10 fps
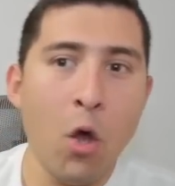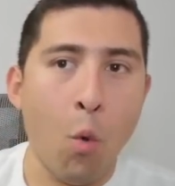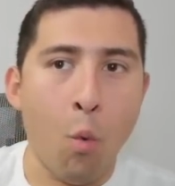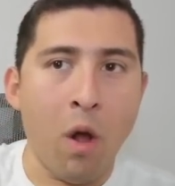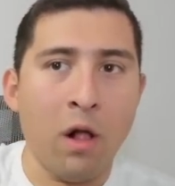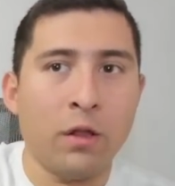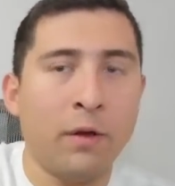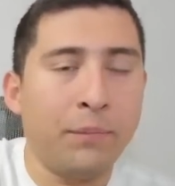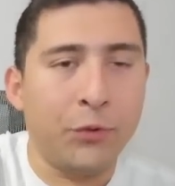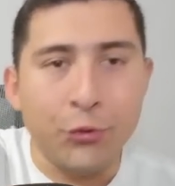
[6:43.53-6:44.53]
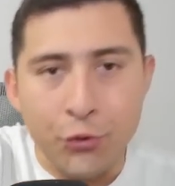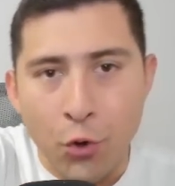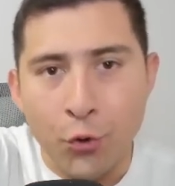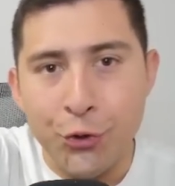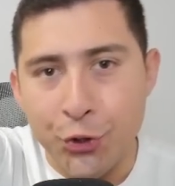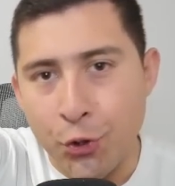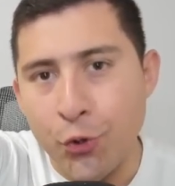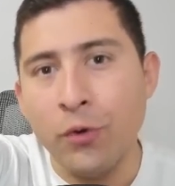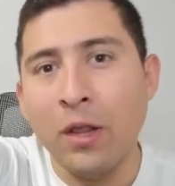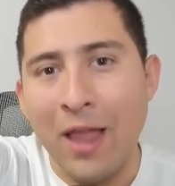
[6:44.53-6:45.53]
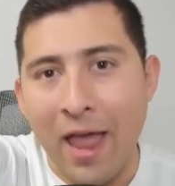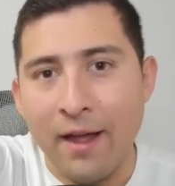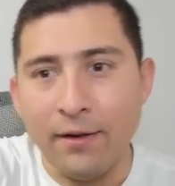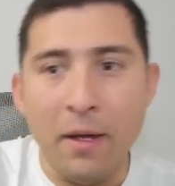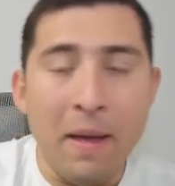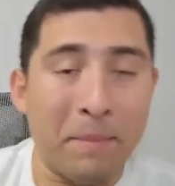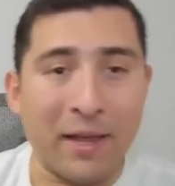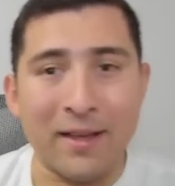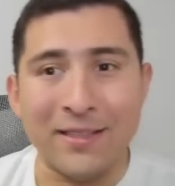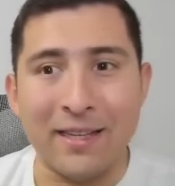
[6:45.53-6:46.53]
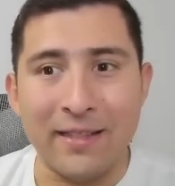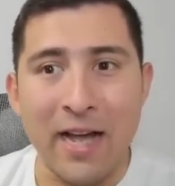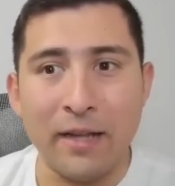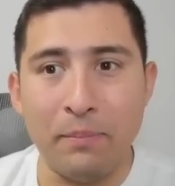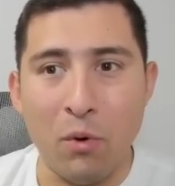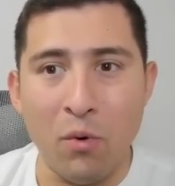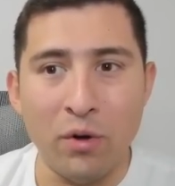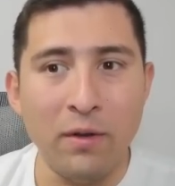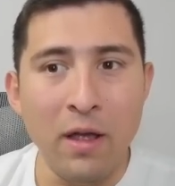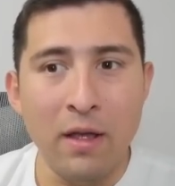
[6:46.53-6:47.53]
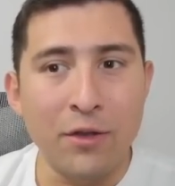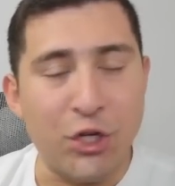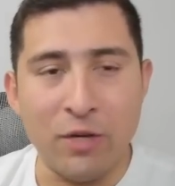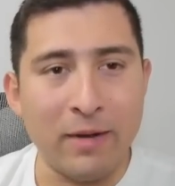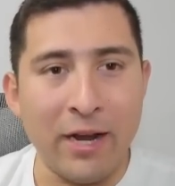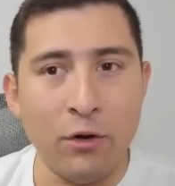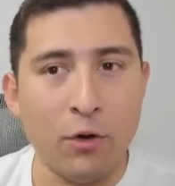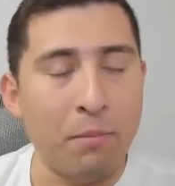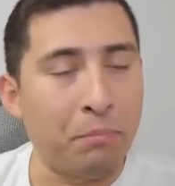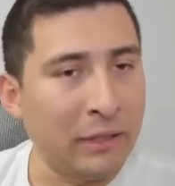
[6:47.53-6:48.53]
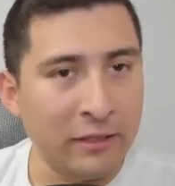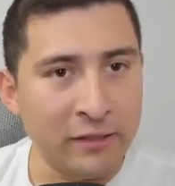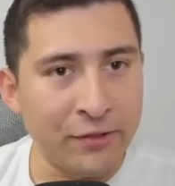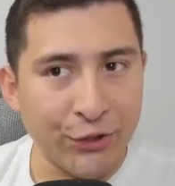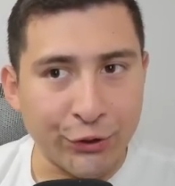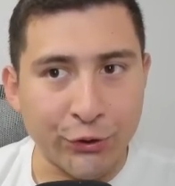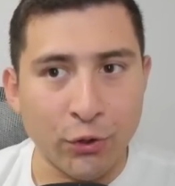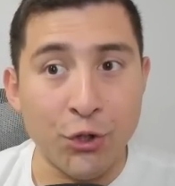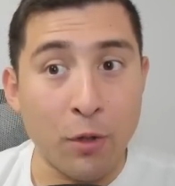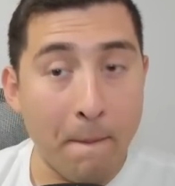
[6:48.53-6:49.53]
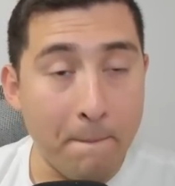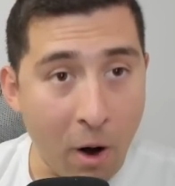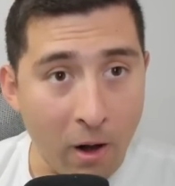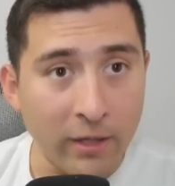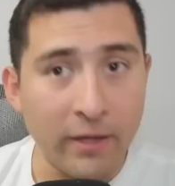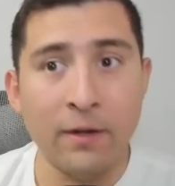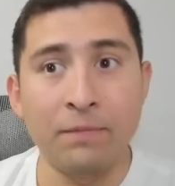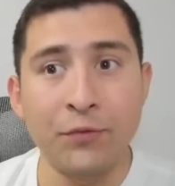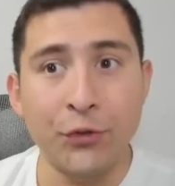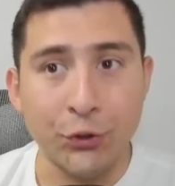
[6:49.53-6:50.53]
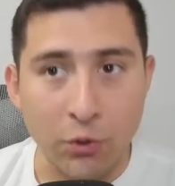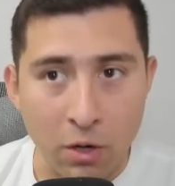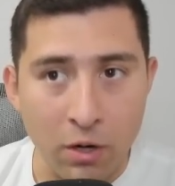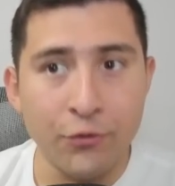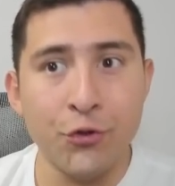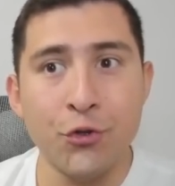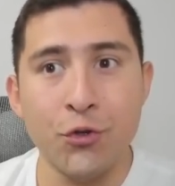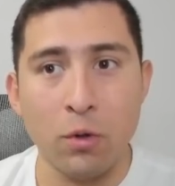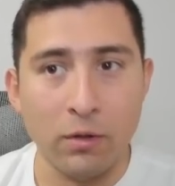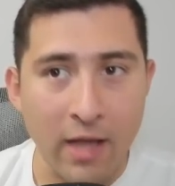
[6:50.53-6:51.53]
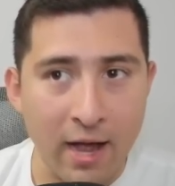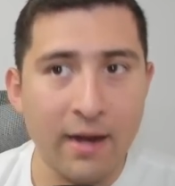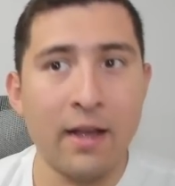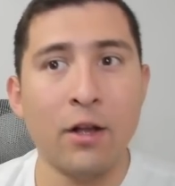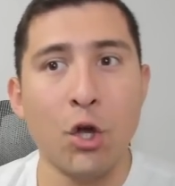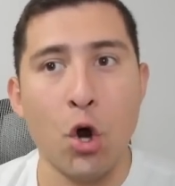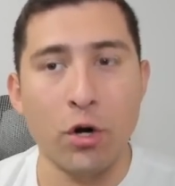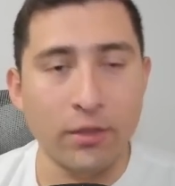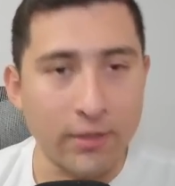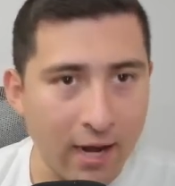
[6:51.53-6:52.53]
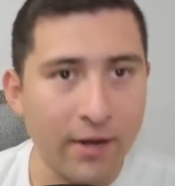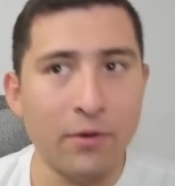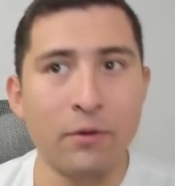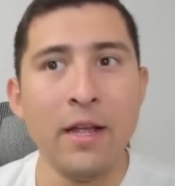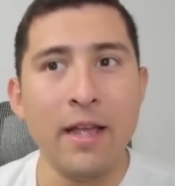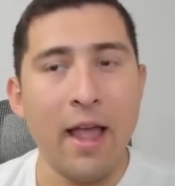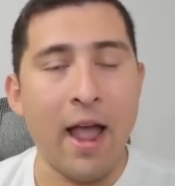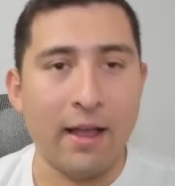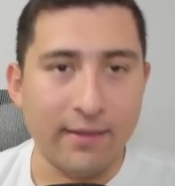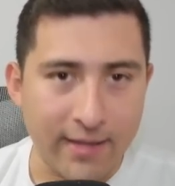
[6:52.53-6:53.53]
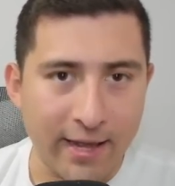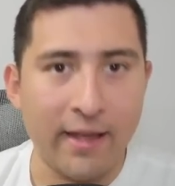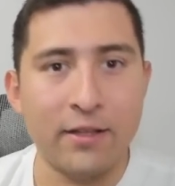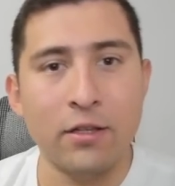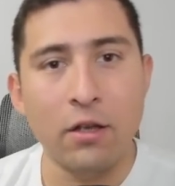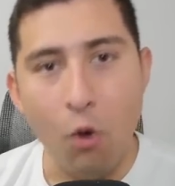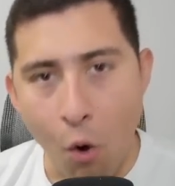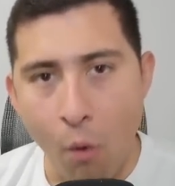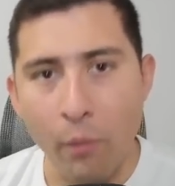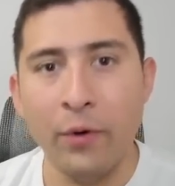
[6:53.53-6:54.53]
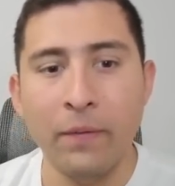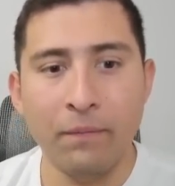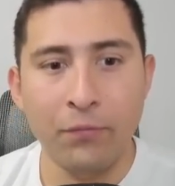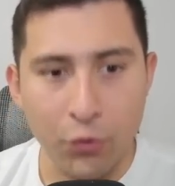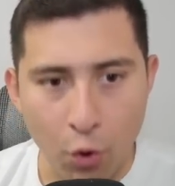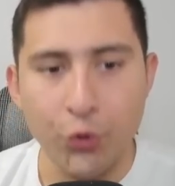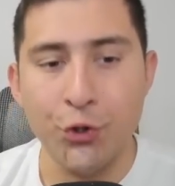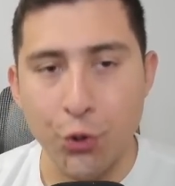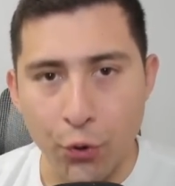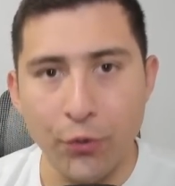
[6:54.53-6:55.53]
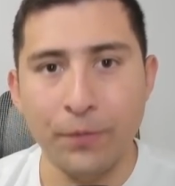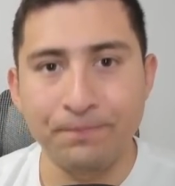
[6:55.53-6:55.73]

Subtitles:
welcome to Dogecoin land, because at that point, Shiba Inu completely destroys Polygon, Tron, Solana, Cardano, and takes over Dogecoin.